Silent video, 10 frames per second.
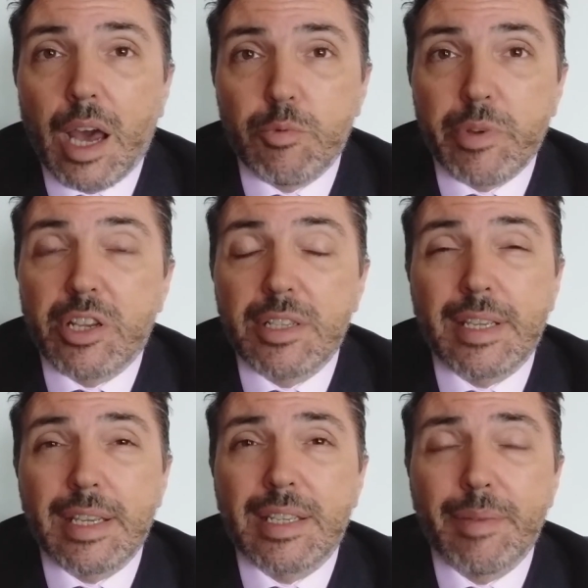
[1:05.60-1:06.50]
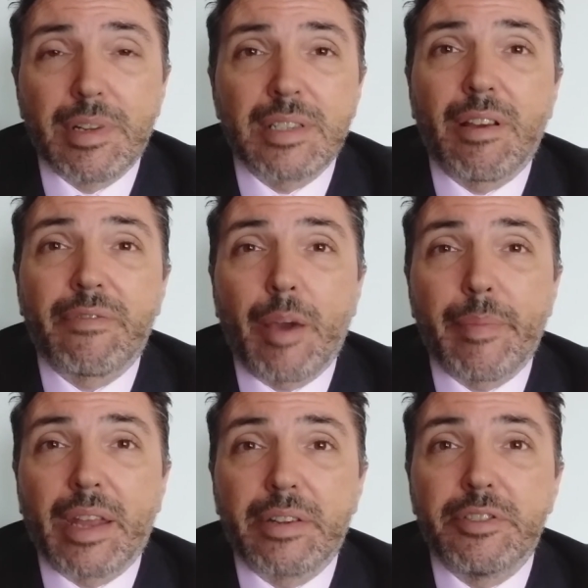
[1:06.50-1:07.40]
And we could see similar stuff
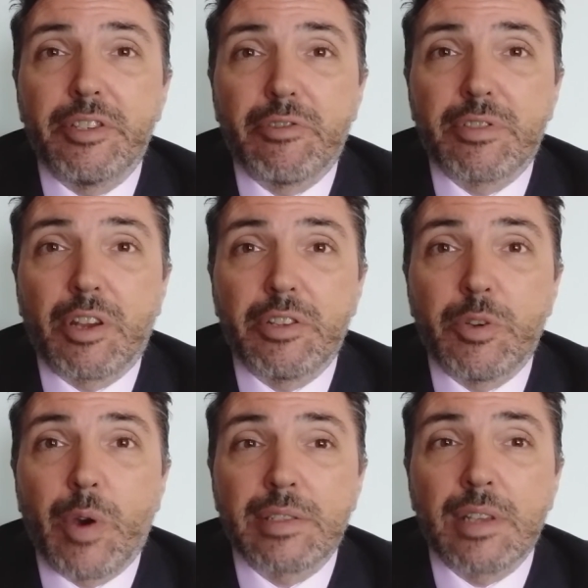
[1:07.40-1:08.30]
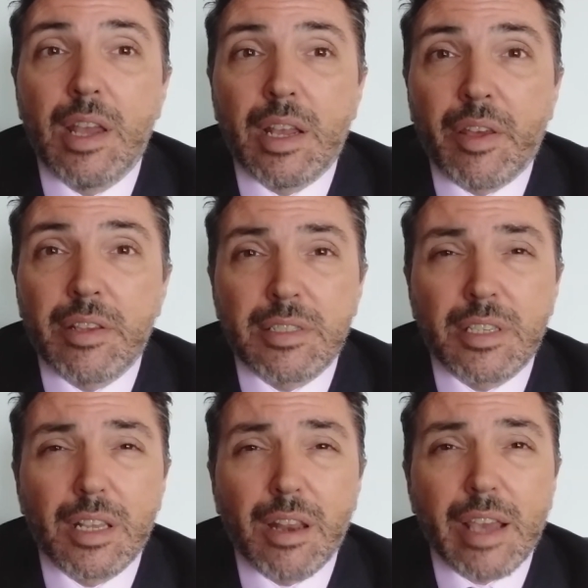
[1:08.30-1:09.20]
coming out of the Eurozone and US to
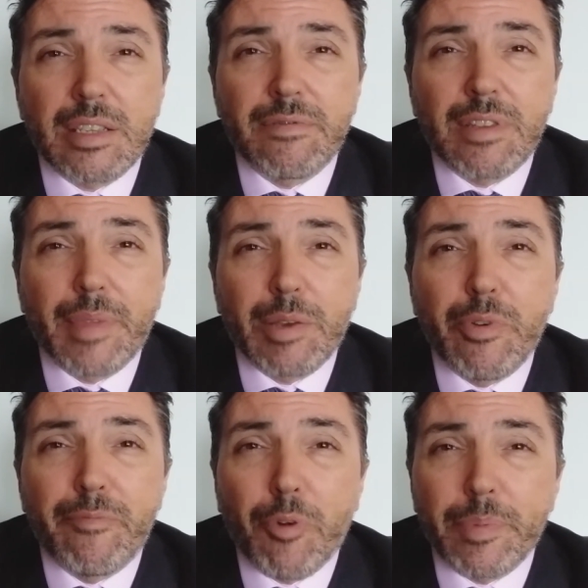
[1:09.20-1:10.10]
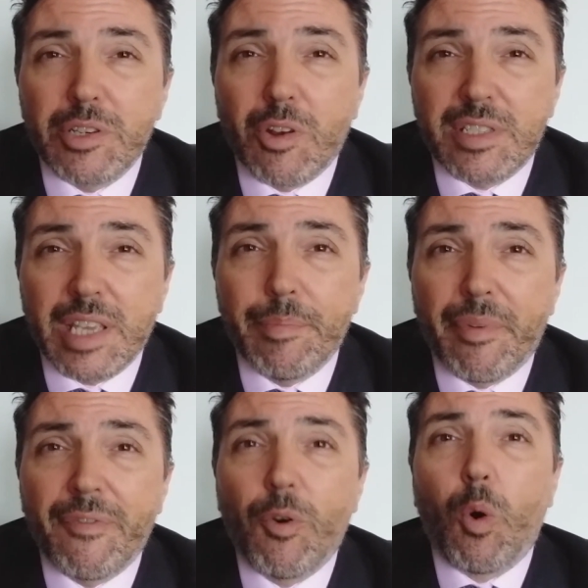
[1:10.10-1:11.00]
the likes of something we've probably not seen
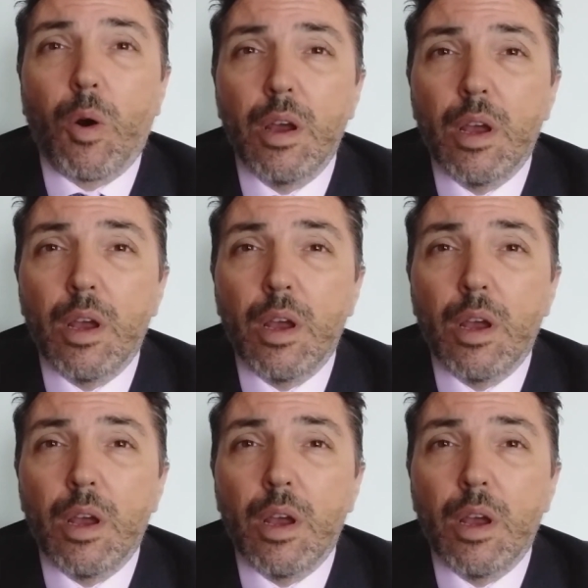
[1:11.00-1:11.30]
before.